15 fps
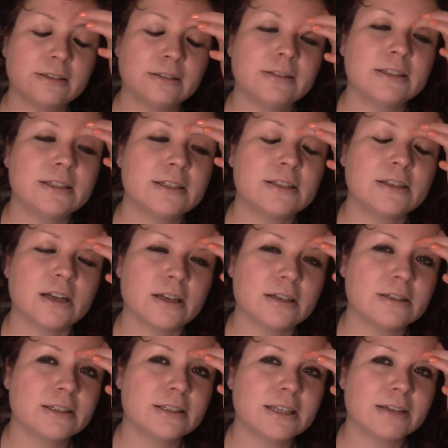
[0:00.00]
God, this is starting
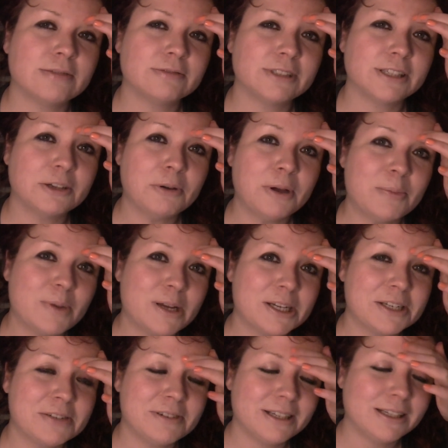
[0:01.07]
to sound quite
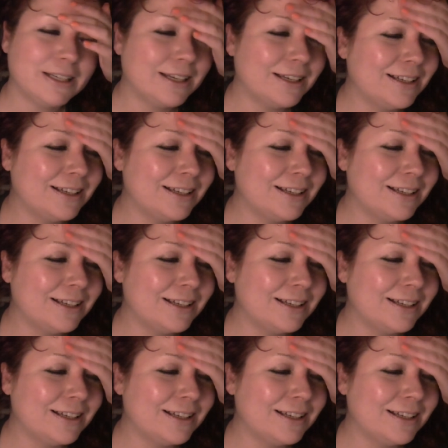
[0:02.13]
manky really.